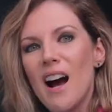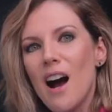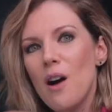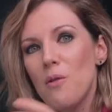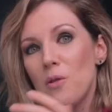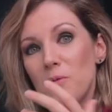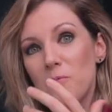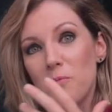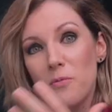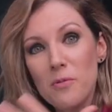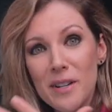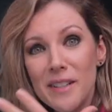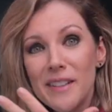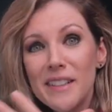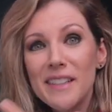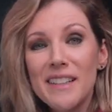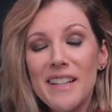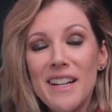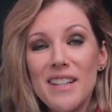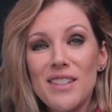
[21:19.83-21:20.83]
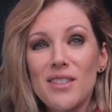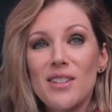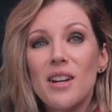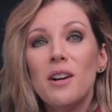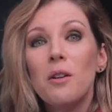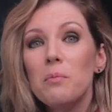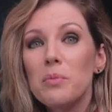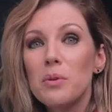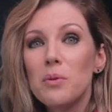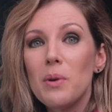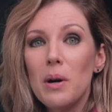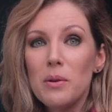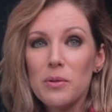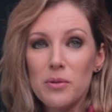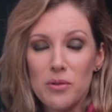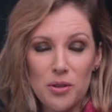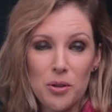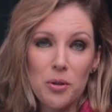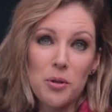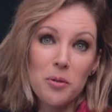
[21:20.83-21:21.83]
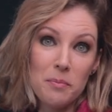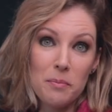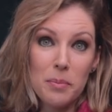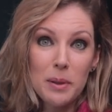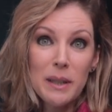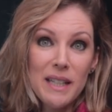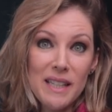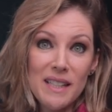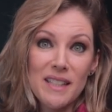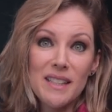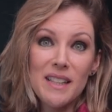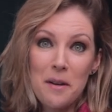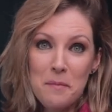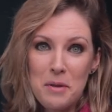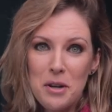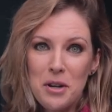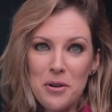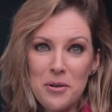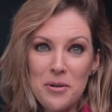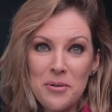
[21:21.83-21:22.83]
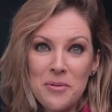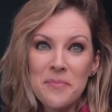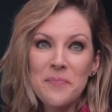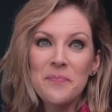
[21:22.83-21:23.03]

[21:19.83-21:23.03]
I would really like to help you out, so please let me know.